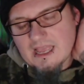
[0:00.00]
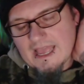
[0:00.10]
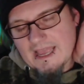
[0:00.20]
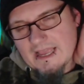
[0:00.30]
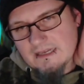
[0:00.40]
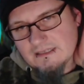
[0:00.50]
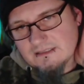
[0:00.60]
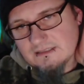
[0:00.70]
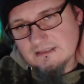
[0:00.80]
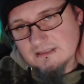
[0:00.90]
and
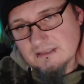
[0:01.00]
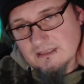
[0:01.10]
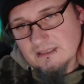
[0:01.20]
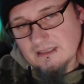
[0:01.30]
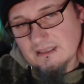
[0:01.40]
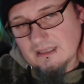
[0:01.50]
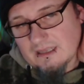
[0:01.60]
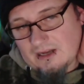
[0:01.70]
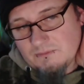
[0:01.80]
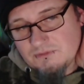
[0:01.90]

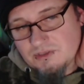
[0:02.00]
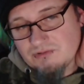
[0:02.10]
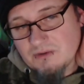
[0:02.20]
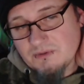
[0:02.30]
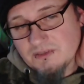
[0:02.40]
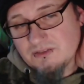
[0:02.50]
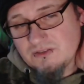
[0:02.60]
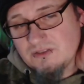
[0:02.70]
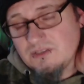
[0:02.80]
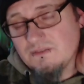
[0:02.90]
I hope to grow in
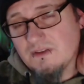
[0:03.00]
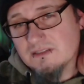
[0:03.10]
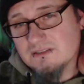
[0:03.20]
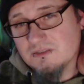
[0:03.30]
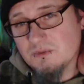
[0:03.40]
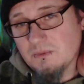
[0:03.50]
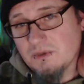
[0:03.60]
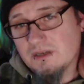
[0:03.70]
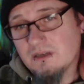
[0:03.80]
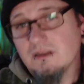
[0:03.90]
2021. I